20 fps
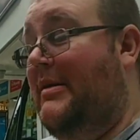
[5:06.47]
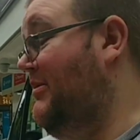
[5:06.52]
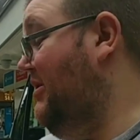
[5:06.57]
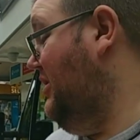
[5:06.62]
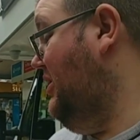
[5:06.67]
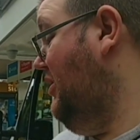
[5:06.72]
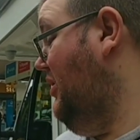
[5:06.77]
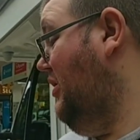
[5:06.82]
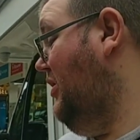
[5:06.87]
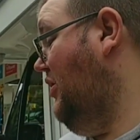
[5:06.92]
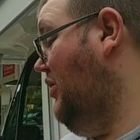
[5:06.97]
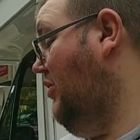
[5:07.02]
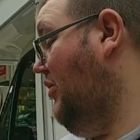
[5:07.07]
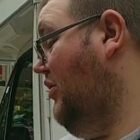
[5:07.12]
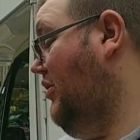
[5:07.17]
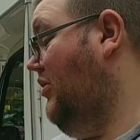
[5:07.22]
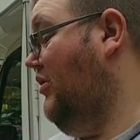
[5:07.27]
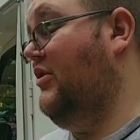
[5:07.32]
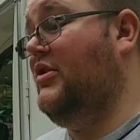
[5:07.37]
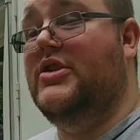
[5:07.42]
maybe you
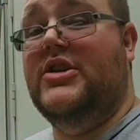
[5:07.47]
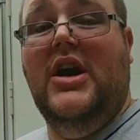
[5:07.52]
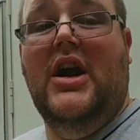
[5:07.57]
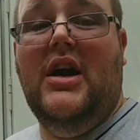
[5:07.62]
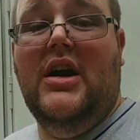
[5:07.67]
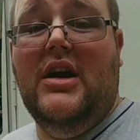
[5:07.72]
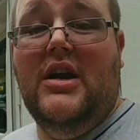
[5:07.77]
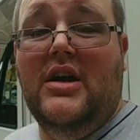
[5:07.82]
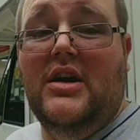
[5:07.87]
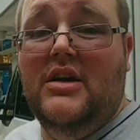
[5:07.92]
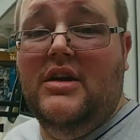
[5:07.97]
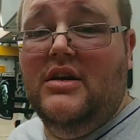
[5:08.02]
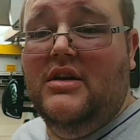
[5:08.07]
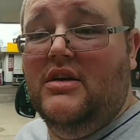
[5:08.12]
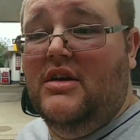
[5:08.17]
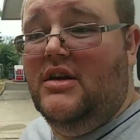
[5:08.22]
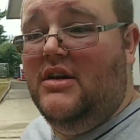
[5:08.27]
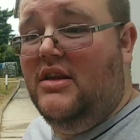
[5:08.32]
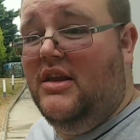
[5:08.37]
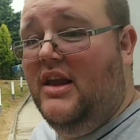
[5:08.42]
could chuck
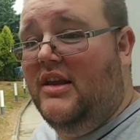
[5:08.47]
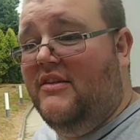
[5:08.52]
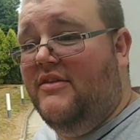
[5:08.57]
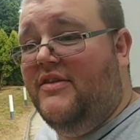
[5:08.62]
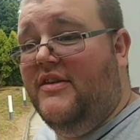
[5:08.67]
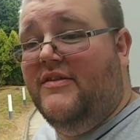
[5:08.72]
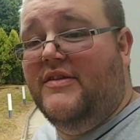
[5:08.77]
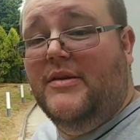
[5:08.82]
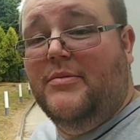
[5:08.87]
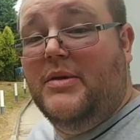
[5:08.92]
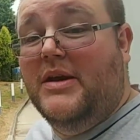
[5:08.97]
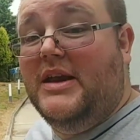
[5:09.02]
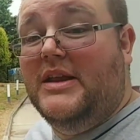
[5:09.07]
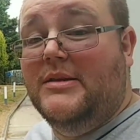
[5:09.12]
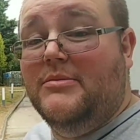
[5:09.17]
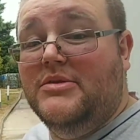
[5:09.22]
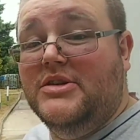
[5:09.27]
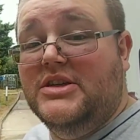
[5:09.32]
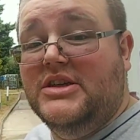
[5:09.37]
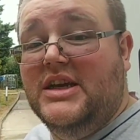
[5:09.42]
like 50p
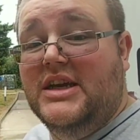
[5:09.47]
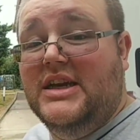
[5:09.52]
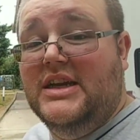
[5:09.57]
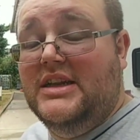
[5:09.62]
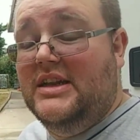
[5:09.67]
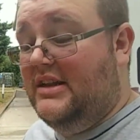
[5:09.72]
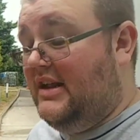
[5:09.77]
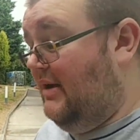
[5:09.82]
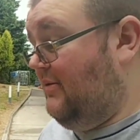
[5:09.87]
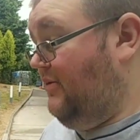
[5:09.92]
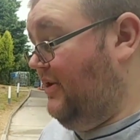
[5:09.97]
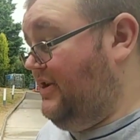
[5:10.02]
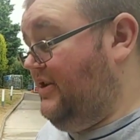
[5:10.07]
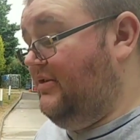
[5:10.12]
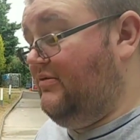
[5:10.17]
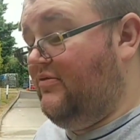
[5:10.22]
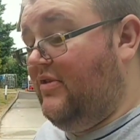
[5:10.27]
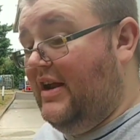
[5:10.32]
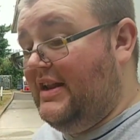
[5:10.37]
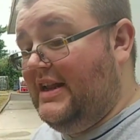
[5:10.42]
in the machine, like when
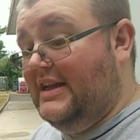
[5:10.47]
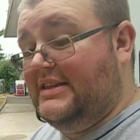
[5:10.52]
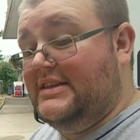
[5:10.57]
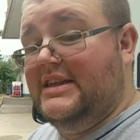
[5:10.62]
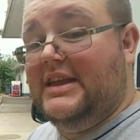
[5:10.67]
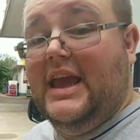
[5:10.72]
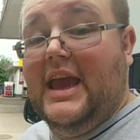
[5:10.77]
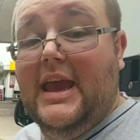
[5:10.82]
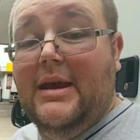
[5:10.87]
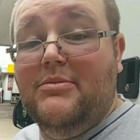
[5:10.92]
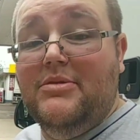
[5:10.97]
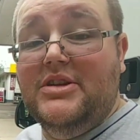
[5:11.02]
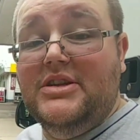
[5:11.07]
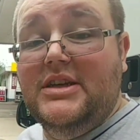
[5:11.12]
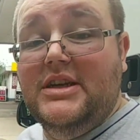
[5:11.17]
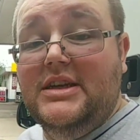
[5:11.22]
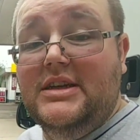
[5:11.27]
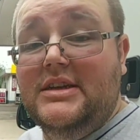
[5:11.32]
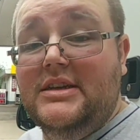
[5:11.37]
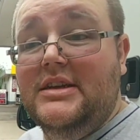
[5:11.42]
you're right next to the air
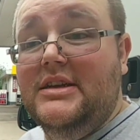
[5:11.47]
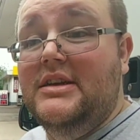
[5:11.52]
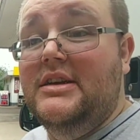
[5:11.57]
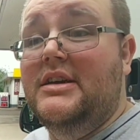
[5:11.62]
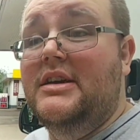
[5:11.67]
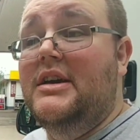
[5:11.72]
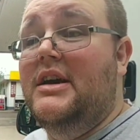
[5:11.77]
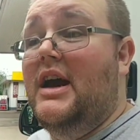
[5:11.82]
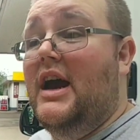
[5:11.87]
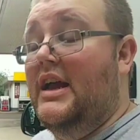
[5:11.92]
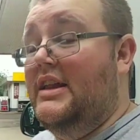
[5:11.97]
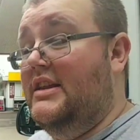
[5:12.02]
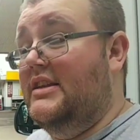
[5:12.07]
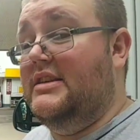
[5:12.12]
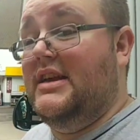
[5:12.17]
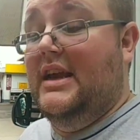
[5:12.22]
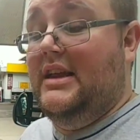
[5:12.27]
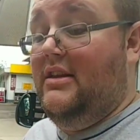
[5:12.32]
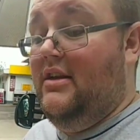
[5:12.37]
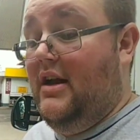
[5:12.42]
machine, and you
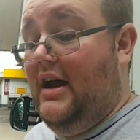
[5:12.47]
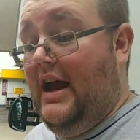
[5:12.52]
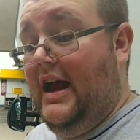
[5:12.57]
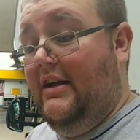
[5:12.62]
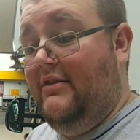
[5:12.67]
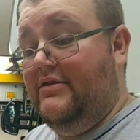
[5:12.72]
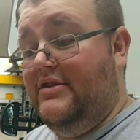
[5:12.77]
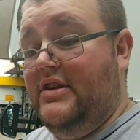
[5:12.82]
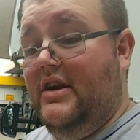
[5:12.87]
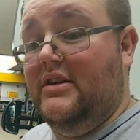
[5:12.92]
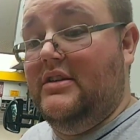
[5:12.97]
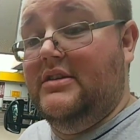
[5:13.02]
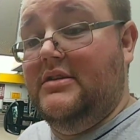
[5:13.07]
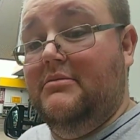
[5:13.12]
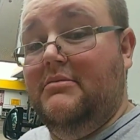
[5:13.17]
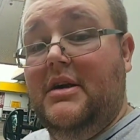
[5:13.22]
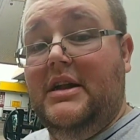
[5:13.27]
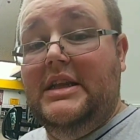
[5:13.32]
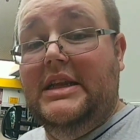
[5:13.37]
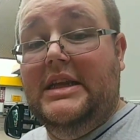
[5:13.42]
say, look, I have chucked
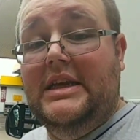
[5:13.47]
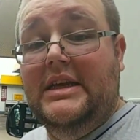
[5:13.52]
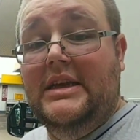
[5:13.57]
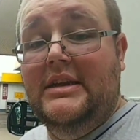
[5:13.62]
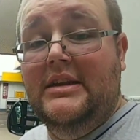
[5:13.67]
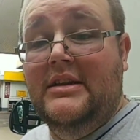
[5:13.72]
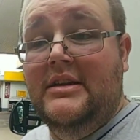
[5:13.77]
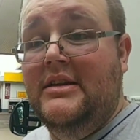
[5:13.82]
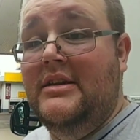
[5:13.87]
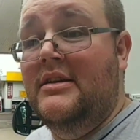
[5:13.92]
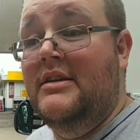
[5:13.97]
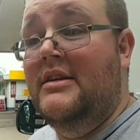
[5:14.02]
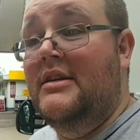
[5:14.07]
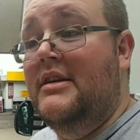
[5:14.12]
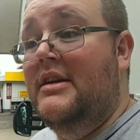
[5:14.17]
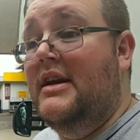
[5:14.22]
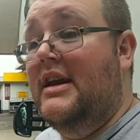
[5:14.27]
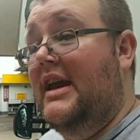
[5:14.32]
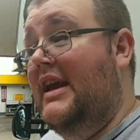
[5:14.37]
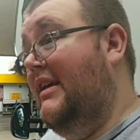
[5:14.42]
some money in
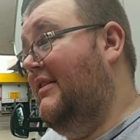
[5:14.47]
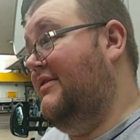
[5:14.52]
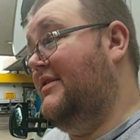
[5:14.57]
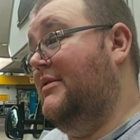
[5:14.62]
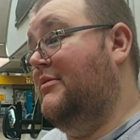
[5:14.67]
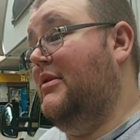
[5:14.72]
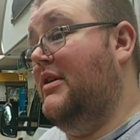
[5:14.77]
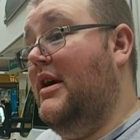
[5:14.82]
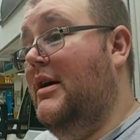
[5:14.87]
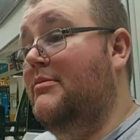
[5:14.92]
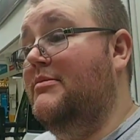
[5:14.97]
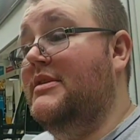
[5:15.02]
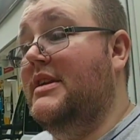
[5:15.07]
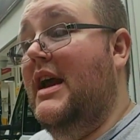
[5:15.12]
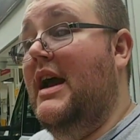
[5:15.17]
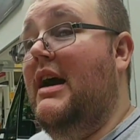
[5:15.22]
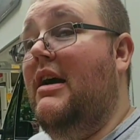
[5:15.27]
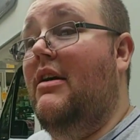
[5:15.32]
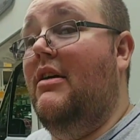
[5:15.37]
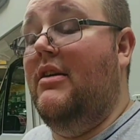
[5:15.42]
if someone comes
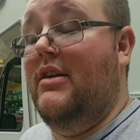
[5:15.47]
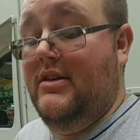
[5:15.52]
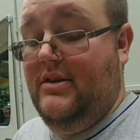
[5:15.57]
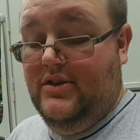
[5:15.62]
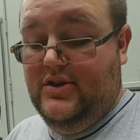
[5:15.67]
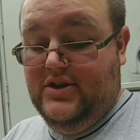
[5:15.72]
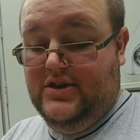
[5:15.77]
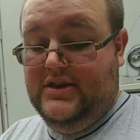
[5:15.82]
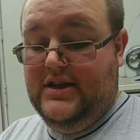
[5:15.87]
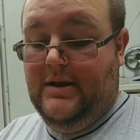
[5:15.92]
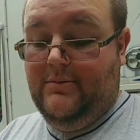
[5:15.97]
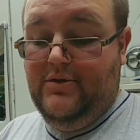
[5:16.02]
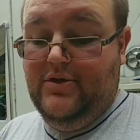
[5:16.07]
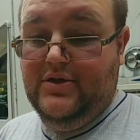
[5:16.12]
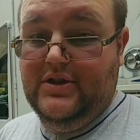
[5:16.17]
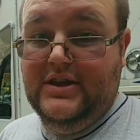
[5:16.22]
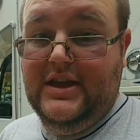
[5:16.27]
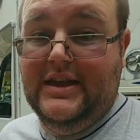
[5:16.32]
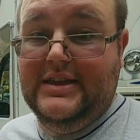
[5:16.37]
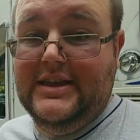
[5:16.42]
out, and just say I'm
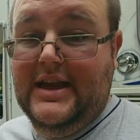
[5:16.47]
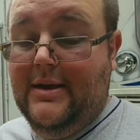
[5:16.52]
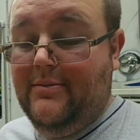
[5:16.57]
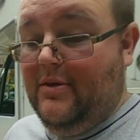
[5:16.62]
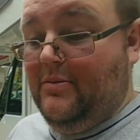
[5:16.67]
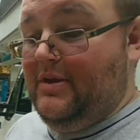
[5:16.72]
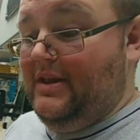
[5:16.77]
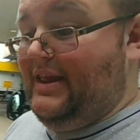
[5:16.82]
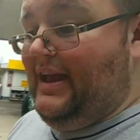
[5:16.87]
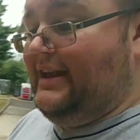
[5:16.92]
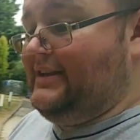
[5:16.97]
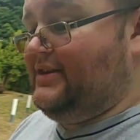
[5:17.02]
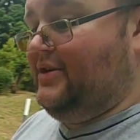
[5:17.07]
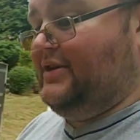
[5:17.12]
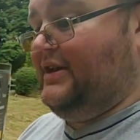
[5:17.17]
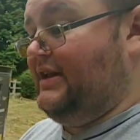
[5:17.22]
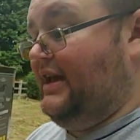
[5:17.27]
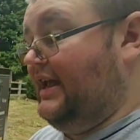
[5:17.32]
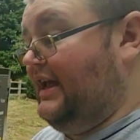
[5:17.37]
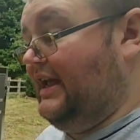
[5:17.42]
using that tap. I mean, that's
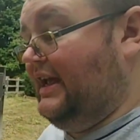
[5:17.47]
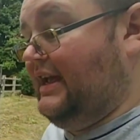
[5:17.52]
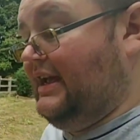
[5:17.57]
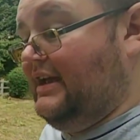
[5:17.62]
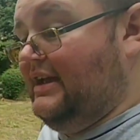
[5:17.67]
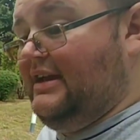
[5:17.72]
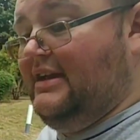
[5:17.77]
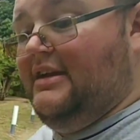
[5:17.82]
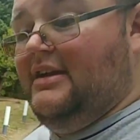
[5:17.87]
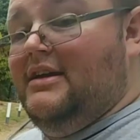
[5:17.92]
only here.